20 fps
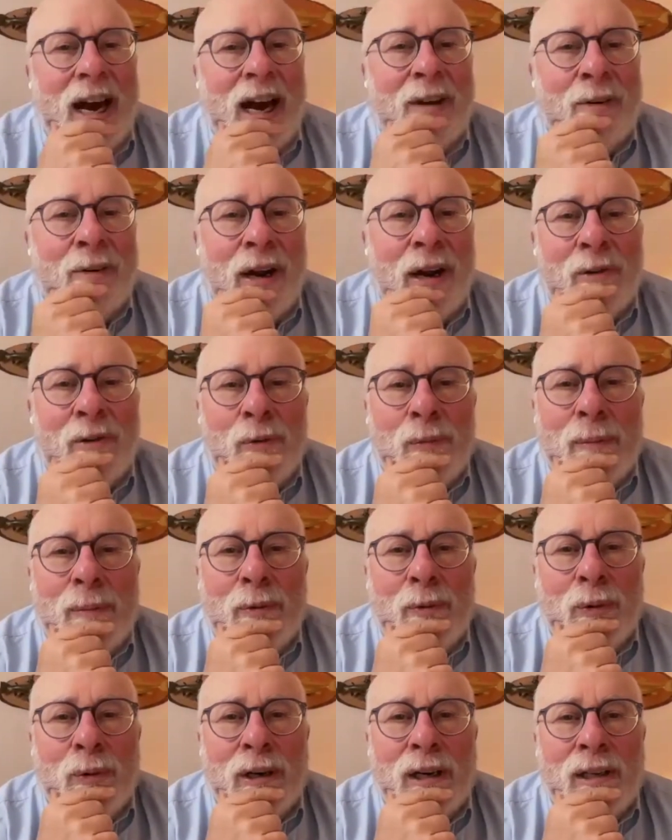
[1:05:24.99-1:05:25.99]
I
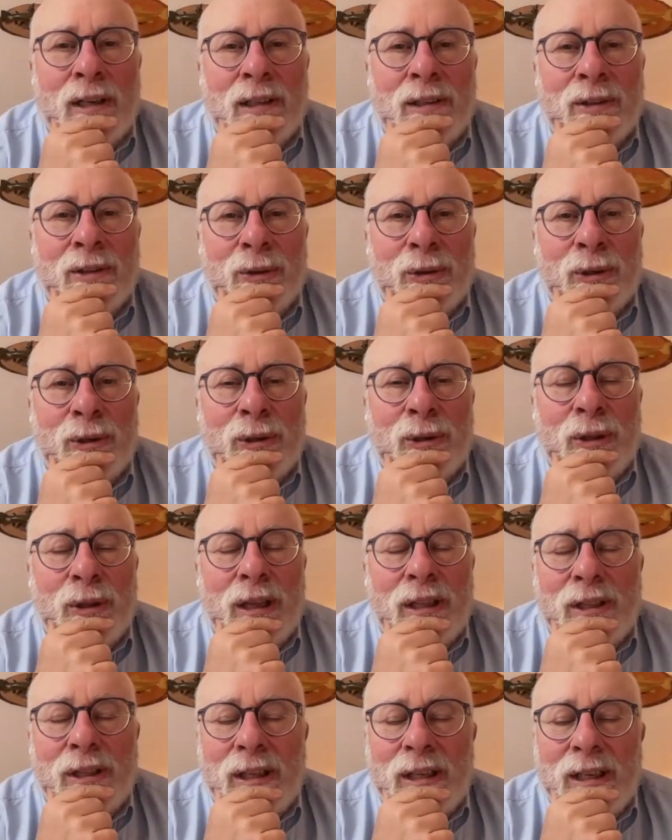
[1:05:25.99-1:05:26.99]
remember when I learned
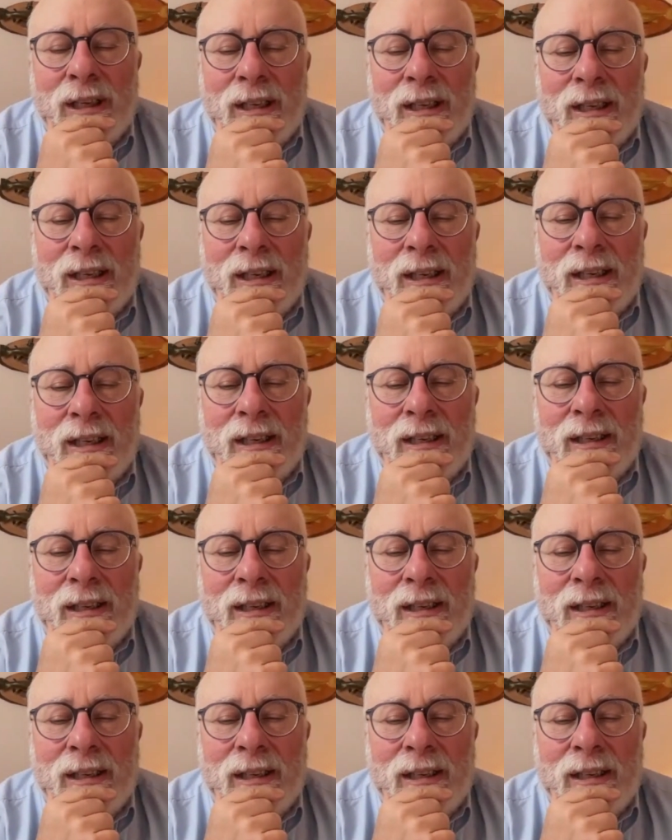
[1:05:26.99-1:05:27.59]
that the